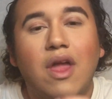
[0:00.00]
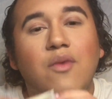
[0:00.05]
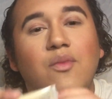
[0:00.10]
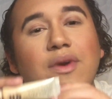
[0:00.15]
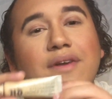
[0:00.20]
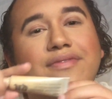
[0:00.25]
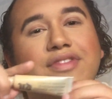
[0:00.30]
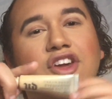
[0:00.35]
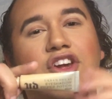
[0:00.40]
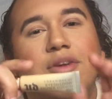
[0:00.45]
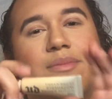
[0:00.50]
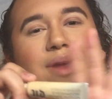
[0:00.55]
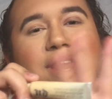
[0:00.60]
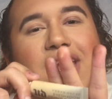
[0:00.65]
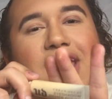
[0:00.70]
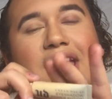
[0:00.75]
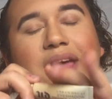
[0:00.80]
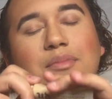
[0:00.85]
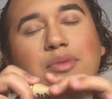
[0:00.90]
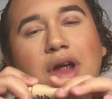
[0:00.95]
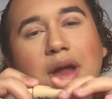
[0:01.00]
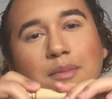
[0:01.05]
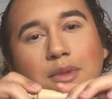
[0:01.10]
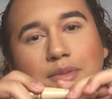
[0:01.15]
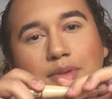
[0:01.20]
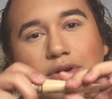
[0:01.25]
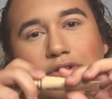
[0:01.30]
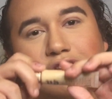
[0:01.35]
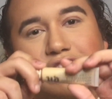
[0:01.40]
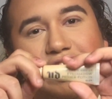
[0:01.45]
with the Urban Decay Primer
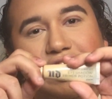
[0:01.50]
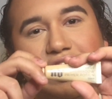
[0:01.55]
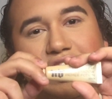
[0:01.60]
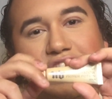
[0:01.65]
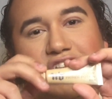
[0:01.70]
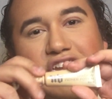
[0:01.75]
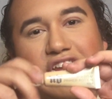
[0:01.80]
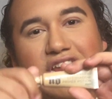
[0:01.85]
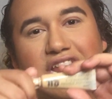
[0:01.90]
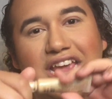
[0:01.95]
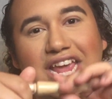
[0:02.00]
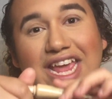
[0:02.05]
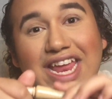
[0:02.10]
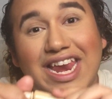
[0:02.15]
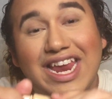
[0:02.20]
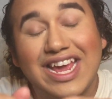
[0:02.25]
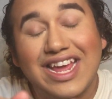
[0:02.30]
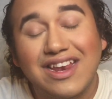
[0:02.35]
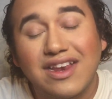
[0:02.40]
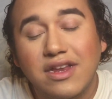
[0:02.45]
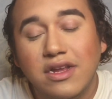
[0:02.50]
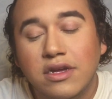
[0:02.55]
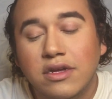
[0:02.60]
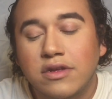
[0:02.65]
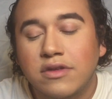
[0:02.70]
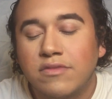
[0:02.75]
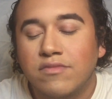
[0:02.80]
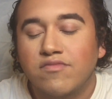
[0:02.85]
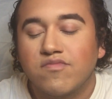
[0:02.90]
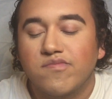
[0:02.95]
Potion in the shade Eden.
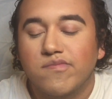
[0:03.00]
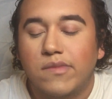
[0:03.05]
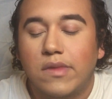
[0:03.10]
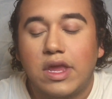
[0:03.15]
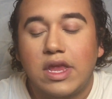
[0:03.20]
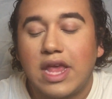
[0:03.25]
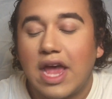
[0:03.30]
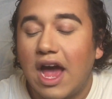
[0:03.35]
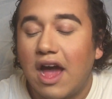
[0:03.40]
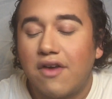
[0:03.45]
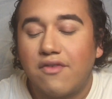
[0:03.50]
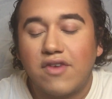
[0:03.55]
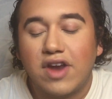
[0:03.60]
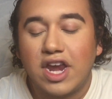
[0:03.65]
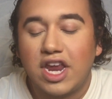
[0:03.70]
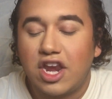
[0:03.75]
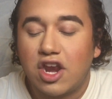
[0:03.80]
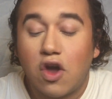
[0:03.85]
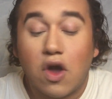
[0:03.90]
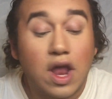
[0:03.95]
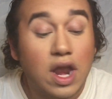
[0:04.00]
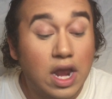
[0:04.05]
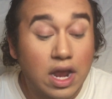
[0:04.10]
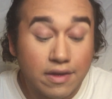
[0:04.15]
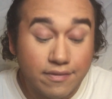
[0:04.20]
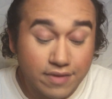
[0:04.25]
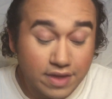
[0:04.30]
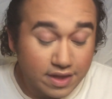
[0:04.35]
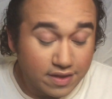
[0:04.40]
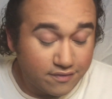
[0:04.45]
Y'all already know I
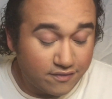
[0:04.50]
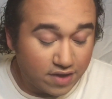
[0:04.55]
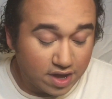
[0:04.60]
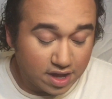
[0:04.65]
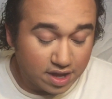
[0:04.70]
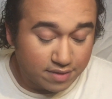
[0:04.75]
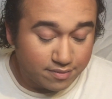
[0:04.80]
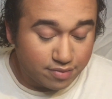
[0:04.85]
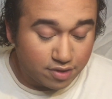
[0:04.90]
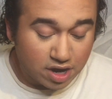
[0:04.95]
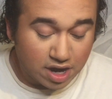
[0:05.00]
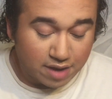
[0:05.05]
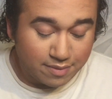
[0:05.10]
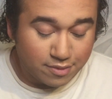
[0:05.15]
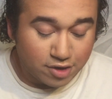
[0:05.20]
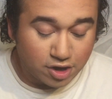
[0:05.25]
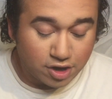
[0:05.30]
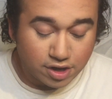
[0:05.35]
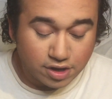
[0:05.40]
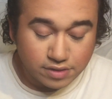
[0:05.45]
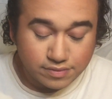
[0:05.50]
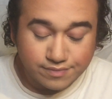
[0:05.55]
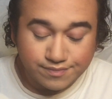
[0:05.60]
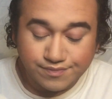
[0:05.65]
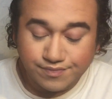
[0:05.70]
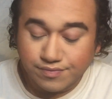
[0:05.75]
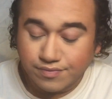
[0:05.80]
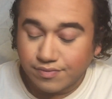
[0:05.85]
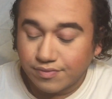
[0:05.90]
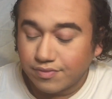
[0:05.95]
love this fucking primer.
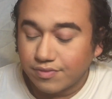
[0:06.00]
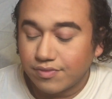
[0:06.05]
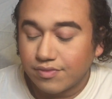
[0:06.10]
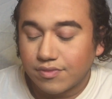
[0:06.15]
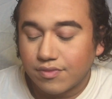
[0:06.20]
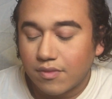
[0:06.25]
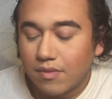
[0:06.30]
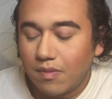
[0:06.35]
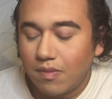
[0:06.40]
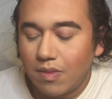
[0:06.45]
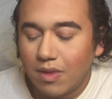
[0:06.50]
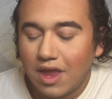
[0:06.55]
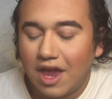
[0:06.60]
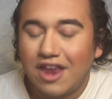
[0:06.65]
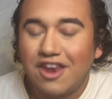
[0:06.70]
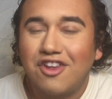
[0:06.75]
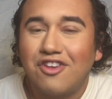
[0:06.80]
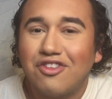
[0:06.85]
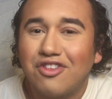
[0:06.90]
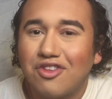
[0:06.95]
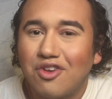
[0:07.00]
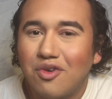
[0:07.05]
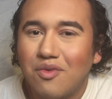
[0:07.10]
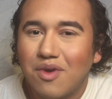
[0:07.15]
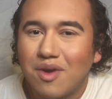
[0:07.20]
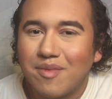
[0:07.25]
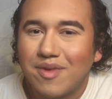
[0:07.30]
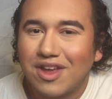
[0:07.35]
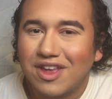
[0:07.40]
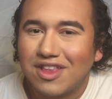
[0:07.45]
And it's so
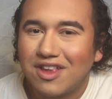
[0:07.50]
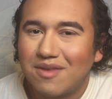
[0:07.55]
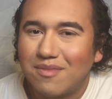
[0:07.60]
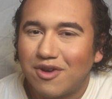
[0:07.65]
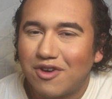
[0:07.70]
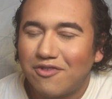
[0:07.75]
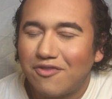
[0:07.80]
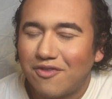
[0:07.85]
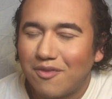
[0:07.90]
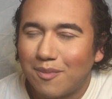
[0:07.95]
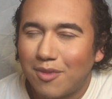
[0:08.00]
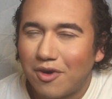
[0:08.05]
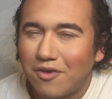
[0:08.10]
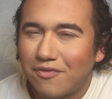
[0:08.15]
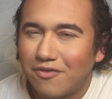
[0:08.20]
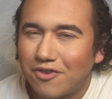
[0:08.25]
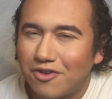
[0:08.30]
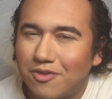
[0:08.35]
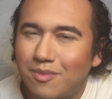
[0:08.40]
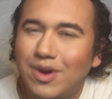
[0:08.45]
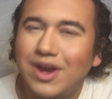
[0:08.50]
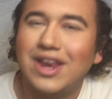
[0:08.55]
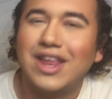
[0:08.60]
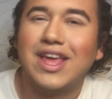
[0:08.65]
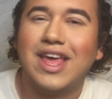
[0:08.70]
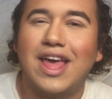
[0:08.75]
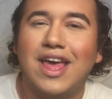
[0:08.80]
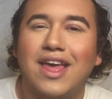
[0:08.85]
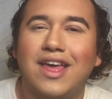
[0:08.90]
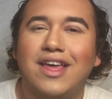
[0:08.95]
weird because they're both Urban
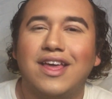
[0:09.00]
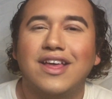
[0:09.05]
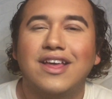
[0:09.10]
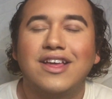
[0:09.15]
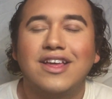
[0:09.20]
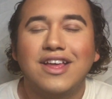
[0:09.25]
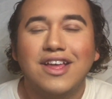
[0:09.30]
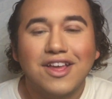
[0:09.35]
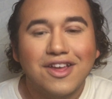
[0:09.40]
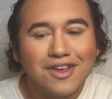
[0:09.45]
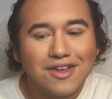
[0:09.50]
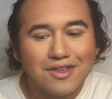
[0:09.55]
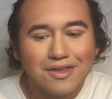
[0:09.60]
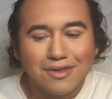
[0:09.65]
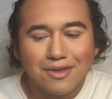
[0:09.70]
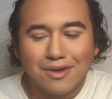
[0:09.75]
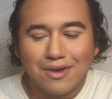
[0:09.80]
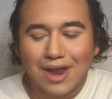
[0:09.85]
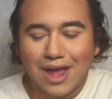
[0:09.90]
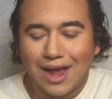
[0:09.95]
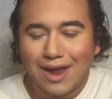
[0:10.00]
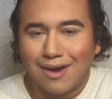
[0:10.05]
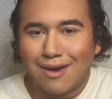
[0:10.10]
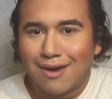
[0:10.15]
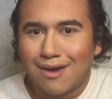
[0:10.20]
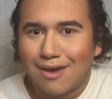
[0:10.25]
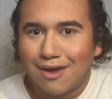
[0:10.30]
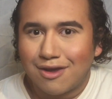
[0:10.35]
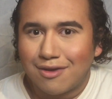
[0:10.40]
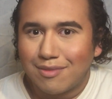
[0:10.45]
Decay. So like,
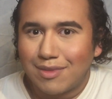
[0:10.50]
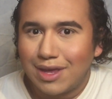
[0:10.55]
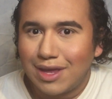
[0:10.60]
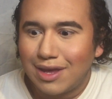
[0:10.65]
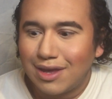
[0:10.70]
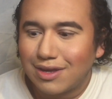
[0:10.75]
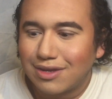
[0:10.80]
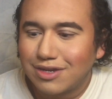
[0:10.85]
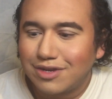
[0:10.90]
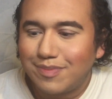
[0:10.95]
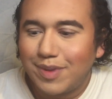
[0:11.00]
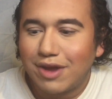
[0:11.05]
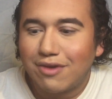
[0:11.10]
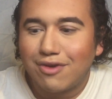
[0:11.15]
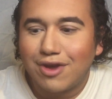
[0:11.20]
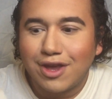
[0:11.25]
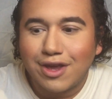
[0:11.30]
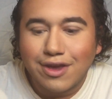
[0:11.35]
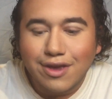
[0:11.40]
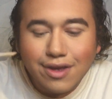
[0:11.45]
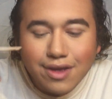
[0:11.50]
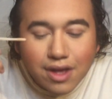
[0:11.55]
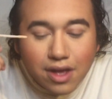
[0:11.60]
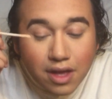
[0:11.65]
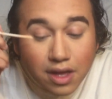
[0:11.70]
damn bitch, period.